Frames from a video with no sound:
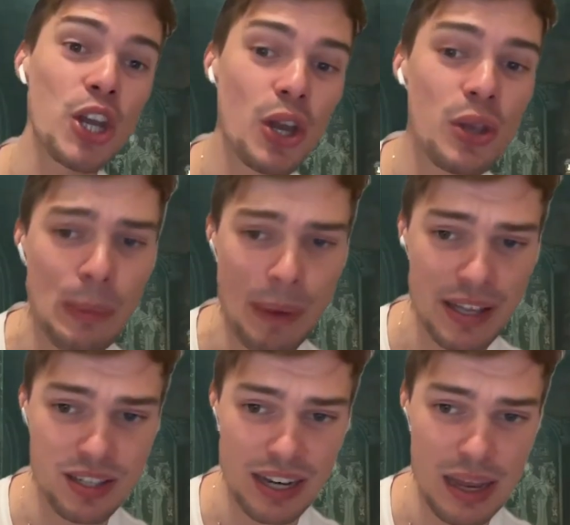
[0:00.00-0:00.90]
you better
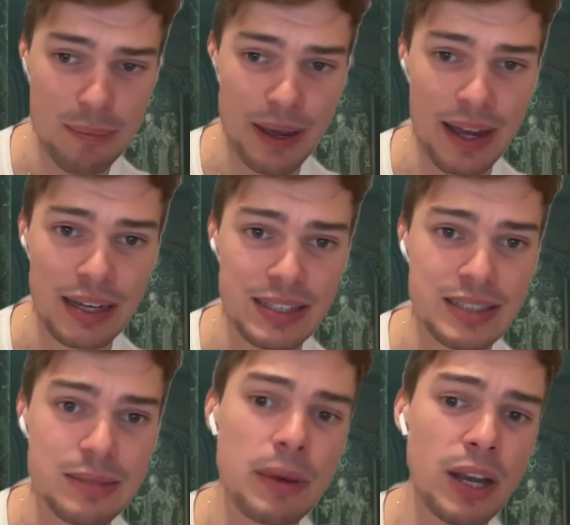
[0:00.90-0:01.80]
start getting
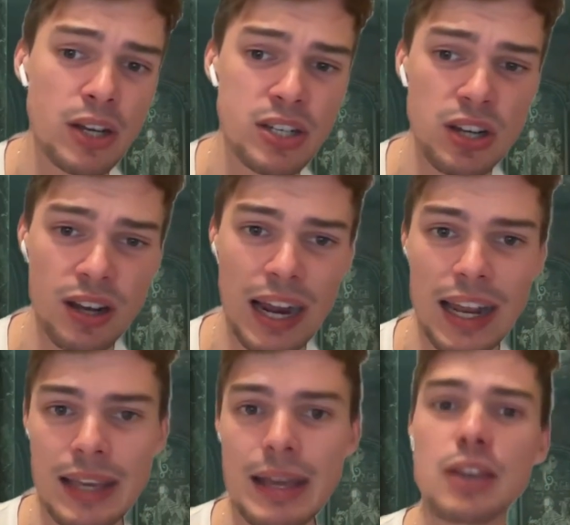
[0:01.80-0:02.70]
packed. Better go to Diagon
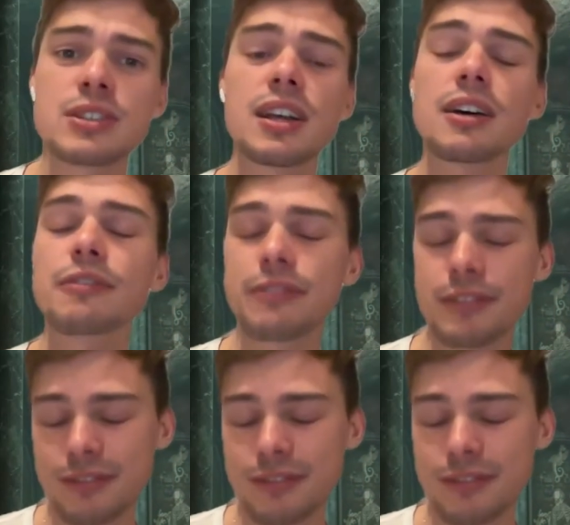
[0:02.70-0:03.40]
Alley, get your stuff.